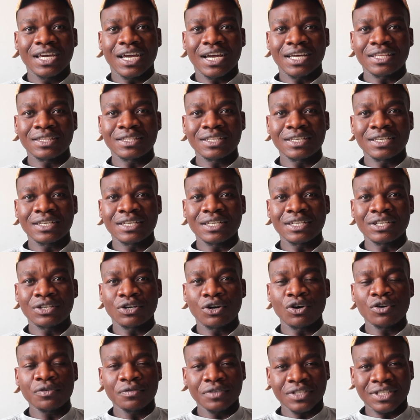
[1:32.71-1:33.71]
And then
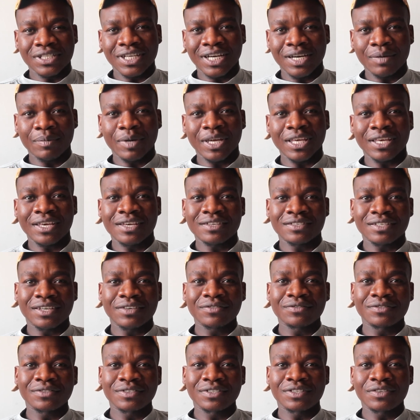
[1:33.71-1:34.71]
over time, I guess
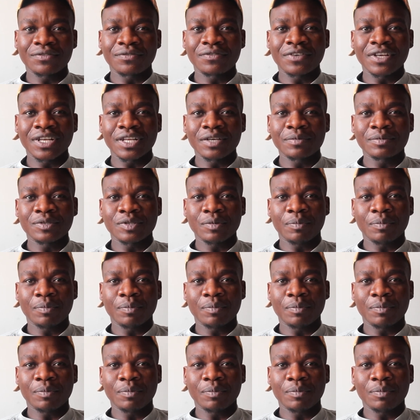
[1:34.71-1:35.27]
I've developed